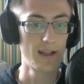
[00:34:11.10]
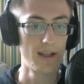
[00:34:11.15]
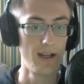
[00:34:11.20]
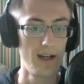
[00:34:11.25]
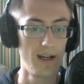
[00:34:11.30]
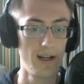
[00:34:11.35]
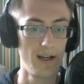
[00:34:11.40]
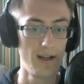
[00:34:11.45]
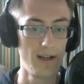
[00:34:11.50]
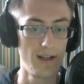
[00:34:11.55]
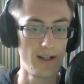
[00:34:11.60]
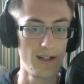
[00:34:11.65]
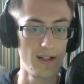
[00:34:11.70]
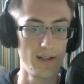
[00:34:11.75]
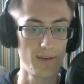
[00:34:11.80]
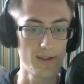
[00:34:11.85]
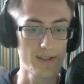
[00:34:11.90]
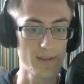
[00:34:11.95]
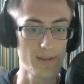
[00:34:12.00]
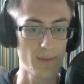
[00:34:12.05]

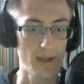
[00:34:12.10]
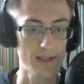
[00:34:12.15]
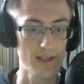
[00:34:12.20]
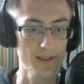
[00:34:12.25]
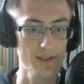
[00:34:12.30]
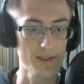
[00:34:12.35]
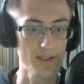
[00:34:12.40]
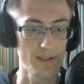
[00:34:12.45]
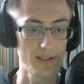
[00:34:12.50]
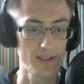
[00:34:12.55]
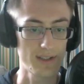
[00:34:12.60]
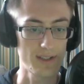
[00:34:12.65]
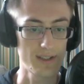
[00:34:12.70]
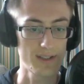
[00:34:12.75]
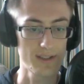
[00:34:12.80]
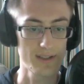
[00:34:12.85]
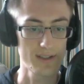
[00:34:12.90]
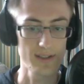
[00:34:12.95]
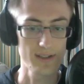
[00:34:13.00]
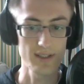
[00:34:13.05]
Where's the best shot of
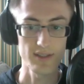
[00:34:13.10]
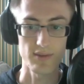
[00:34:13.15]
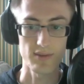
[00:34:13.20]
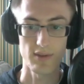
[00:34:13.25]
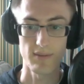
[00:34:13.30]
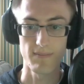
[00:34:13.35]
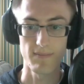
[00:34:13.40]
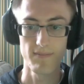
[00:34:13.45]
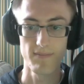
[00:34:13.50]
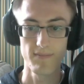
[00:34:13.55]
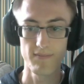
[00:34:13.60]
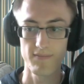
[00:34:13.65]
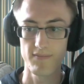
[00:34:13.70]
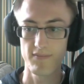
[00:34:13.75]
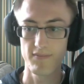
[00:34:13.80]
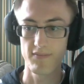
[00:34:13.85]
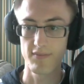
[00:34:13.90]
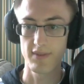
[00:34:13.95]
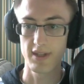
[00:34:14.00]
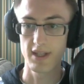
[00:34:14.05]
this? This one.
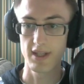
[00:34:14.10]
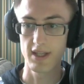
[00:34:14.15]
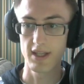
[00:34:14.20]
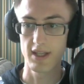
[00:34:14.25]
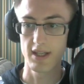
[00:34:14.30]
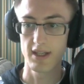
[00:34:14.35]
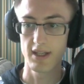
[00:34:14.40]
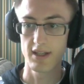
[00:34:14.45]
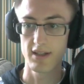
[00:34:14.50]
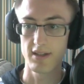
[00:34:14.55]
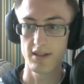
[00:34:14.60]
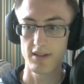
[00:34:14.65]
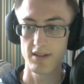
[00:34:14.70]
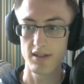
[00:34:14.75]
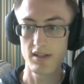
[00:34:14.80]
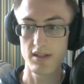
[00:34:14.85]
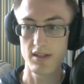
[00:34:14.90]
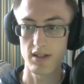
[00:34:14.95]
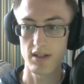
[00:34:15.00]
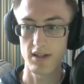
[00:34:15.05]

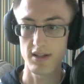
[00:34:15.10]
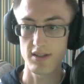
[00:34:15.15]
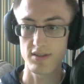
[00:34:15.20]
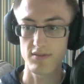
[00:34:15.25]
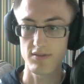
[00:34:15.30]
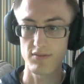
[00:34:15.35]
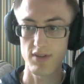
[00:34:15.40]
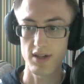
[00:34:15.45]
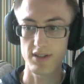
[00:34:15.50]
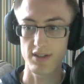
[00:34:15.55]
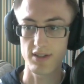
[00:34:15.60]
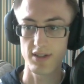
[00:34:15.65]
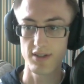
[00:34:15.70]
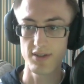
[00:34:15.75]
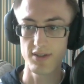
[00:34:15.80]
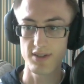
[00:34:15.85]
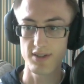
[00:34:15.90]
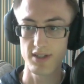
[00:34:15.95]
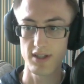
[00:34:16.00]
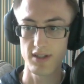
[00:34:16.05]
This nice red
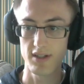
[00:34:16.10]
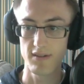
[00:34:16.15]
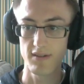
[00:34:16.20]
coaster.